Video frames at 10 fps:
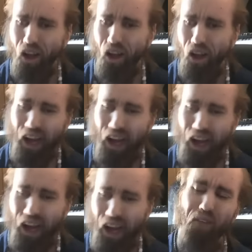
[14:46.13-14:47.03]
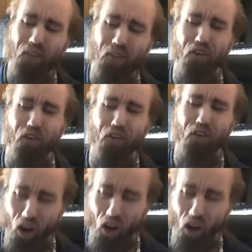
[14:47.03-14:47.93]
Half y'all are fucking
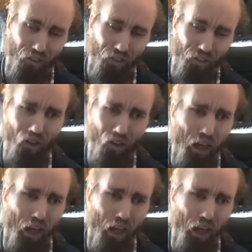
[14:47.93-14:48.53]
druggies.